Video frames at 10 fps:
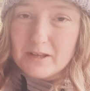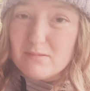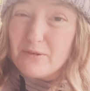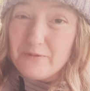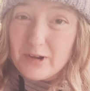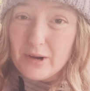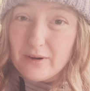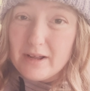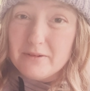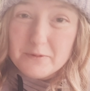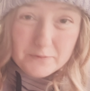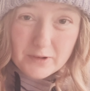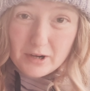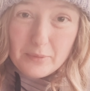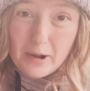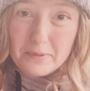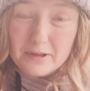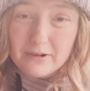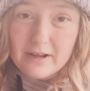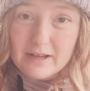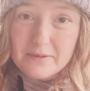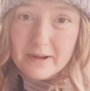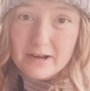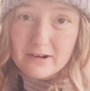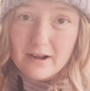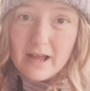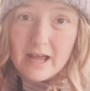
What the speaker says: It's a very, very popular incubator,